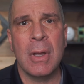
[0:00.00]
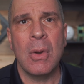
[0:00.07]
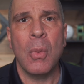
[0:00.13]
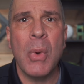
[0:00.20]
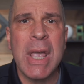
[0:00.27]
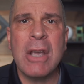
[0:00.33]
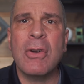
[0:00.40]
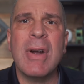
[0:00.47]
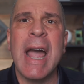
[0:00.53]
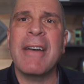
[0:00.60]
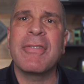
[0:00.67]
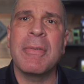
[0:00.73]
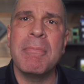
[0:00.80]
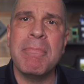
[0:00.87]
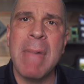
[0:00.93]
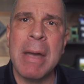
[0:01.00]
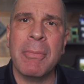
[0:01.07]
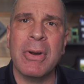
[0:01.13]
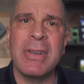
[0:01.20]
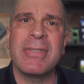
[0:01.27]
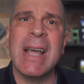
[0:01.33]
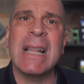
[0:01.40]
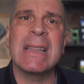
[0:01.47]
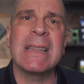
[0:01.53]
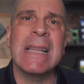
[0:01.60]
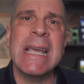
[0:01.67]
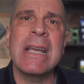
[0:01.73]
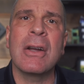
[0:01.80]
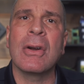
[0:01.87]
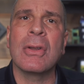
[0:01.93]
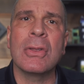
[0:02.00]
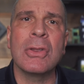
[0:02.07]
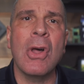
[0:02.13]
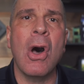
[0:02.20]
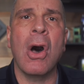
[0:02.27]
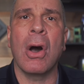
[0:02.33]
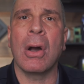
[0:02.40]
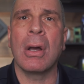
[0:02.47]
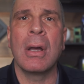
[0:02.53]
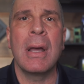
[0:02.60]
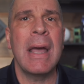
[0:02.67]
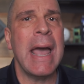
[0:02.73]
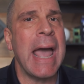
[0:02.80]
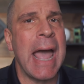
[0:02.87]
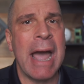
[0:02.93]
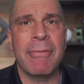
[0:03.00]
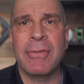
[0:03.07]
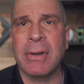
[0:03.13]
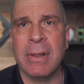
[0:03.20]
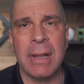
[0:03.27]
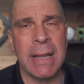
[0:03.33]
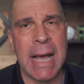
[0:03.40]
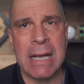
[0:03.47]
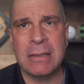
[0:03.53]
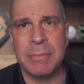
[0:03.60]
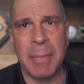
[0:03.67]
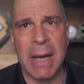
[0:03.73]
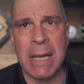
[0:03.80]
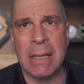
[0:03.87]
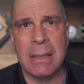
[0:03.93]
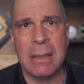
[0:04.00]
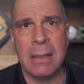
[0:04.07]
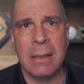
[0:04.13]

We craft memories that linger long after the last bite.